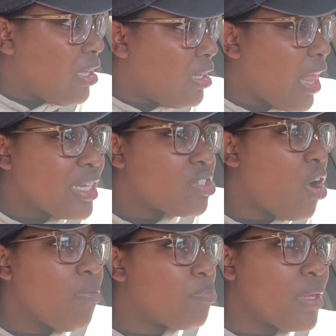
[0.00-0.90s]
Like,
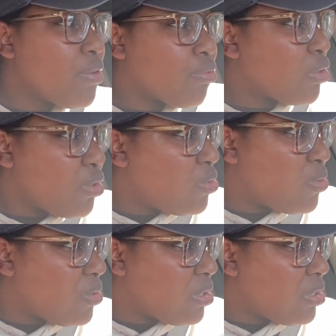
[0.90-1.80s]
don't be
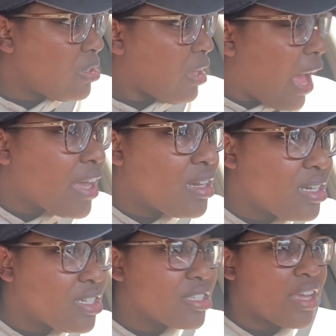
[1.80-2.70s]
rude. I could
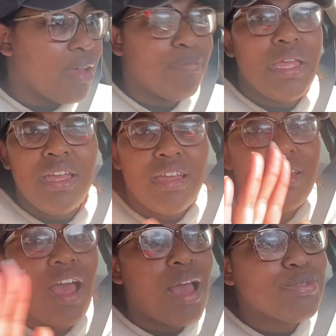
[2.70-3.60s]
have just kept,
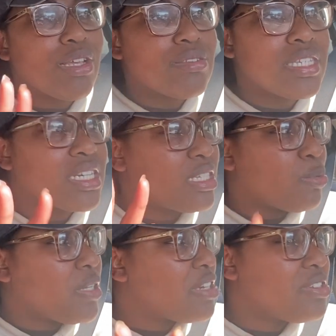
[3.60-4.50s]
man, I'm so sick of these
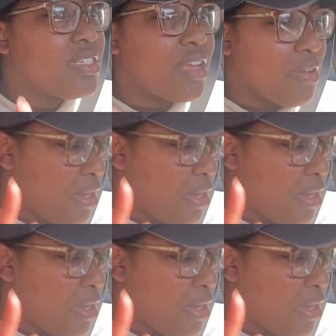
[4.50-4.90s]
pedestrians out